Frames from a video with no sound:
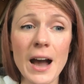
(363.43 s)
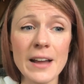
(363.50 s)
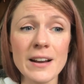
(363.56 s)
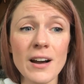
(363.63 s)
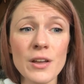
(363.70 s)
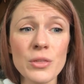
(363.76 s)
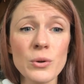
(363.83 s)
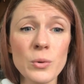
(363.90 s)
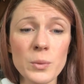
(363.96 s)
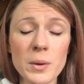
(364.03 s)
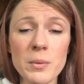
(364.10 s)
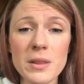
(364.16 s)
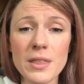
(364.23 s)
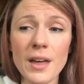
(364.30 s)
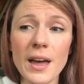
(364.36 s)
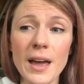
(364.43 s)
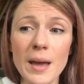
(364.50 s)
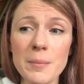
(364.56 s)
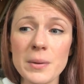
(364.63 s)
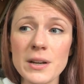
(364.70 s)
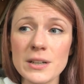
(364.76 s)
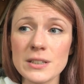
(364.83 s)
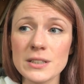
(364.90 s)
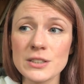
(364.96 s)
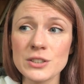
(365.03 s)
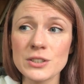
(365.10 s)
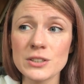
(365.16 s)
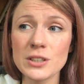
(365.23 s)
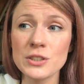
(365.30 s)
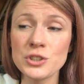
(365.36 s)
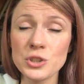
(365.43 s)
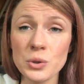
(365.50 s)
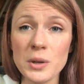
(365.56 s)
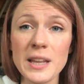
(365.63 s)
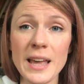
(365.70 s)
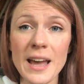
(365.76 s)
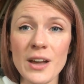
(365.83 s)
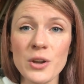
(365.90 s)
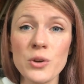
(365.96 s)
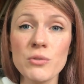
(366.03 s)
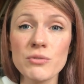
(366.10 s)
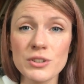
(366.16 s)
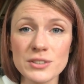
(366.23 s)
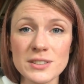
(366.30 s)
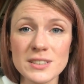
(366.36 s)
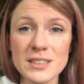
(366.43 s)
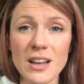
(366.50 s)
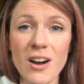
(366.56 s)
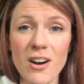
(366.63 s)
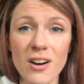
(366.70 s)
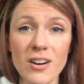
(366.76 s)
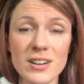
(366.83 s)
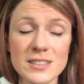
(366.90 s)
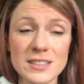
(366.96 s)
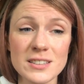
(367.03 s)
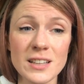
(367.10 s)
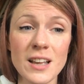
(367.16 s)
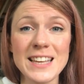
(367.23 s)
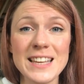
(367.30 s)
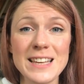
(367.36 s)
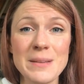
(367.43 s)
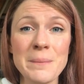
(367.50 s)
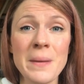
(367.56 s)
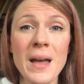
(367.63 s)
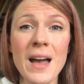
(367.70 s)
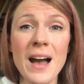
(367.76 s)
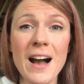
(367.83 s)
and I thought we were there because Juliet, who runs the HARS team,